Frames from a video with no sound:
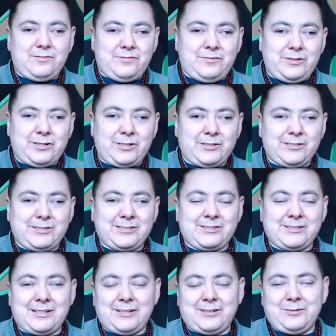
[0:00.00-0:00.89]
figure
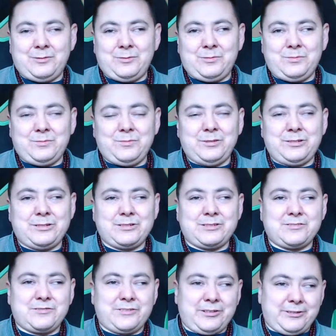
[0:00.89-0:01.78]
this out you
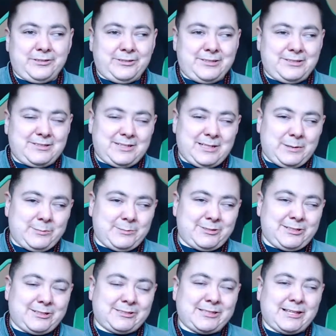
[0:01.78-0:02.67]
just follow the
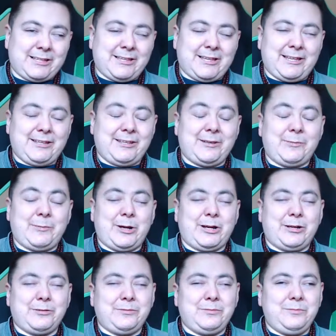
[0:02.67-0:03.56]
steps as I lay them
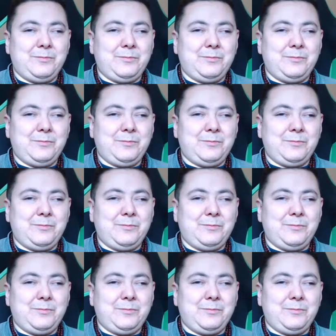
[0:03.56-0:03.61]
out